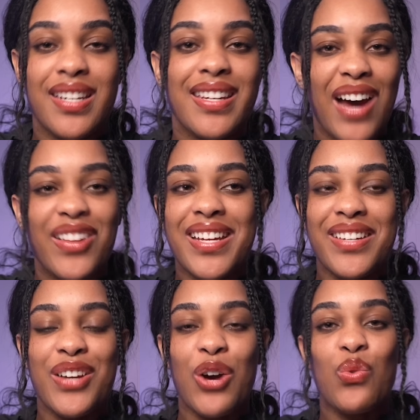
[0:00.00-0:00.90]
Now that you
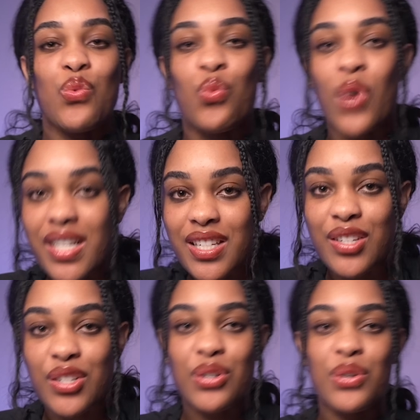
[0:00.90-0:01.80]
know what to
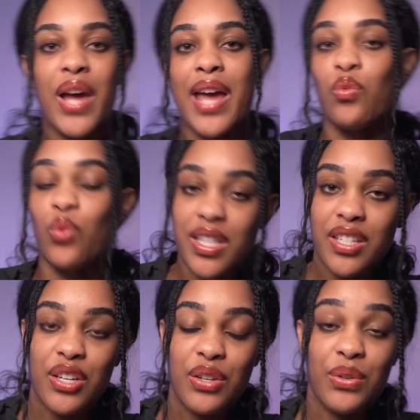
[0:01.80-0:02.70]
do and what to
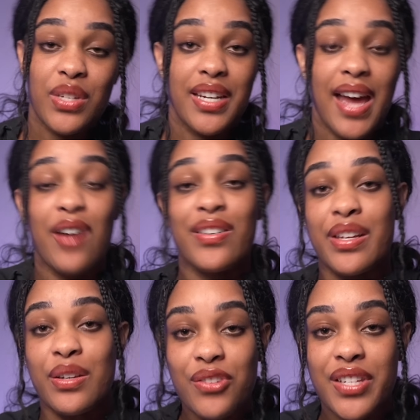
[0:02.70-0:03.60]
use and how to
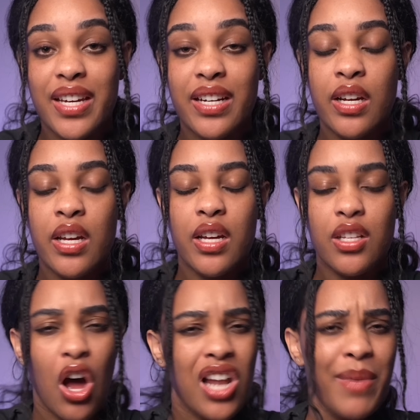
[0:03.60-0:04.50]
use it, it's
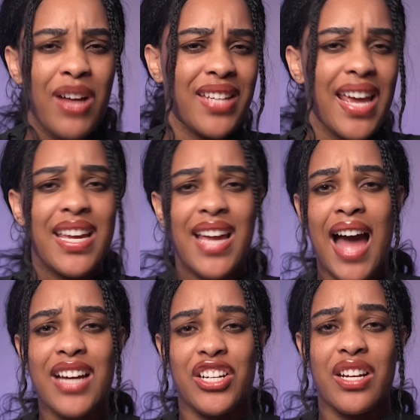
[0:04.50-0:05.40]
all about taking
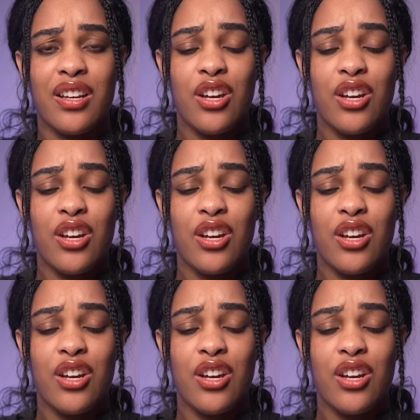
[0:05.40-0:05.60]
action.